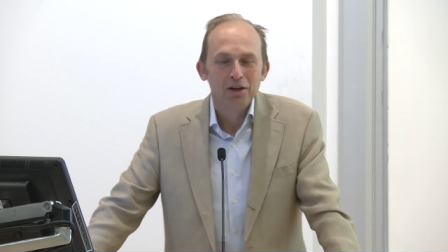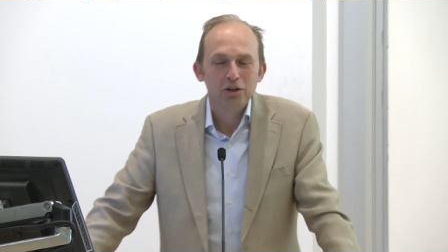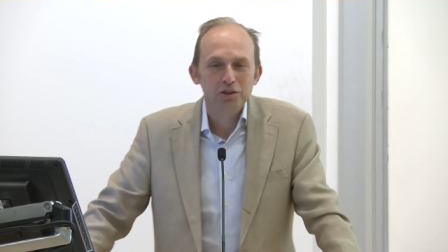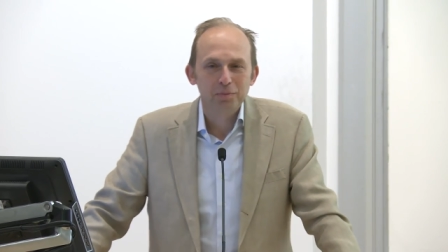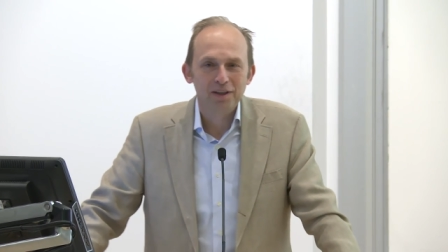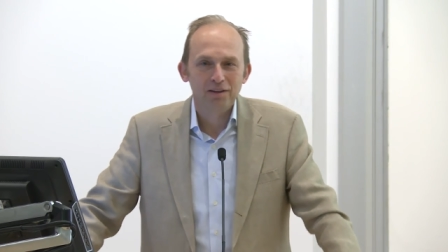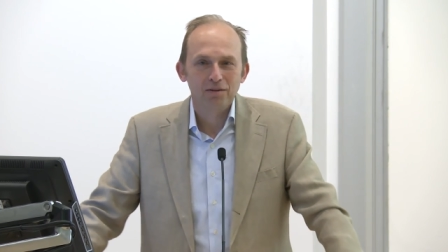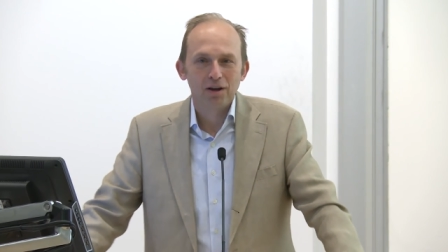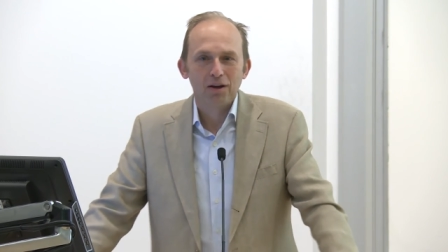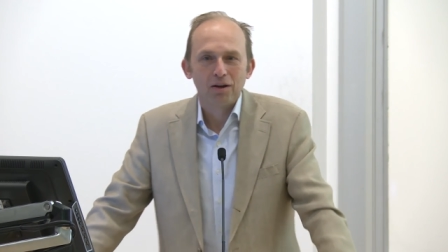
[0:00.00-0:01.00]
who's been
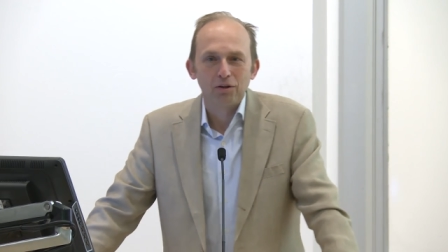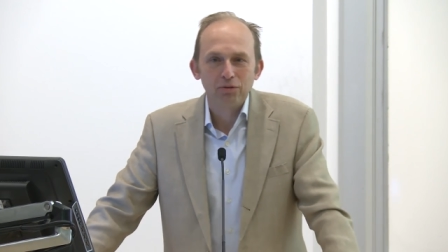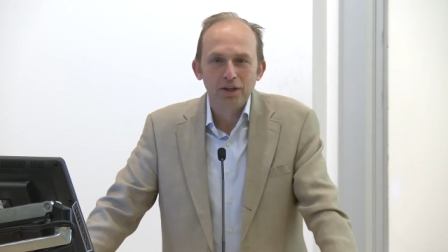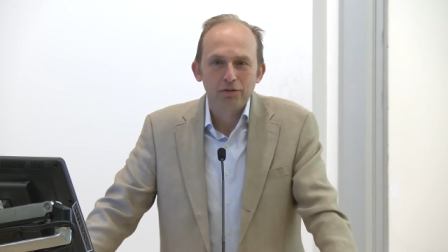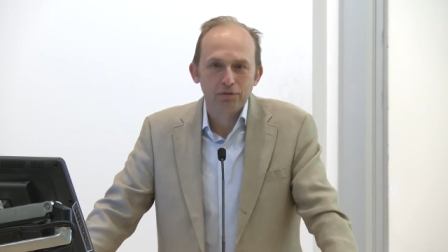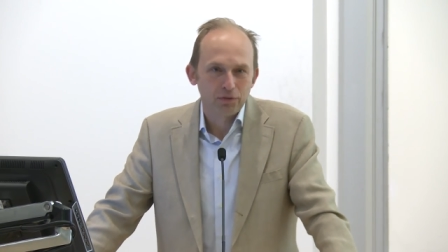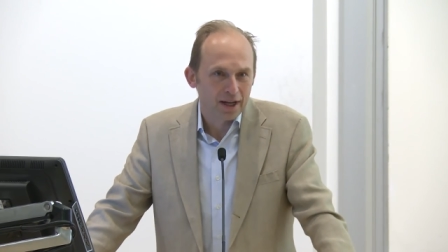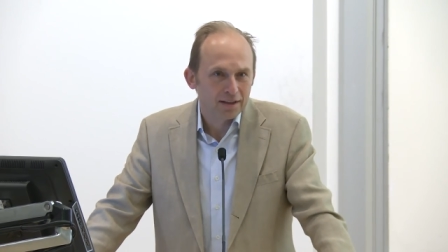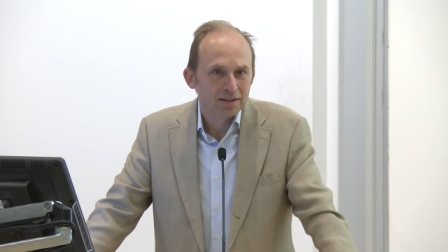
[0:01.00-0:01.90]
a, a, real friend